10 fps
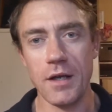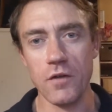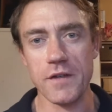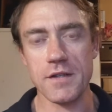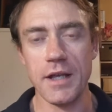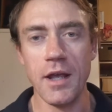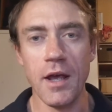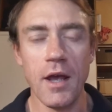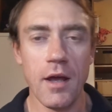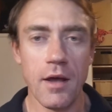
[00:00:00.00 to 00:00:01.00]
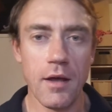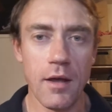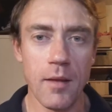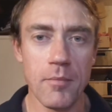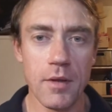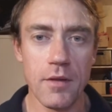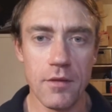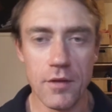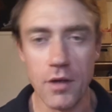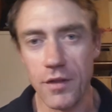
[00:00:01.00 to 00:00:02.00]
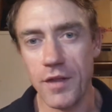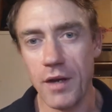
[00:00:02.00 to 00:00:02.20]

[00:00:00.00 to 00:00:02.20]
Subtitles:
And obviously, the